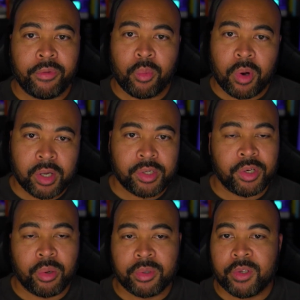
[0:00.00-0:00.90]
If it was,
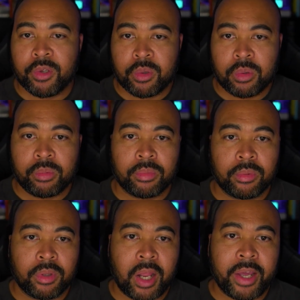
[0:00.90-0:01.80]
you know what to do.
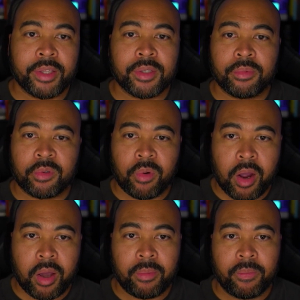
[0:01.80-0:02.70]
Like and
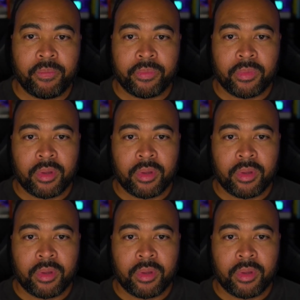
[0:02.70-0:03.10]
subscribe.